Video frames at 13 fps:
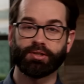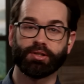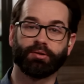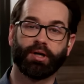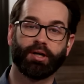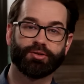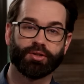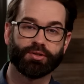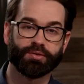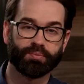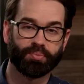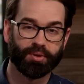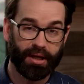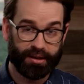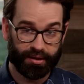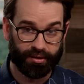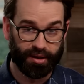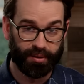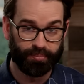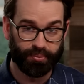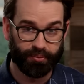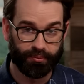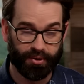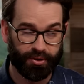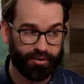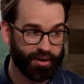so I'll just play the clip
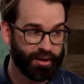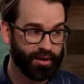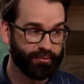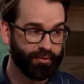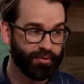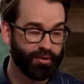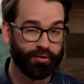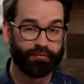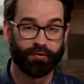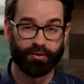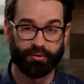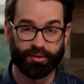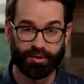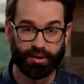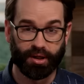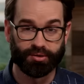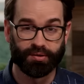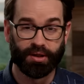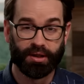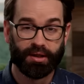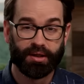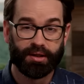with no further introduction.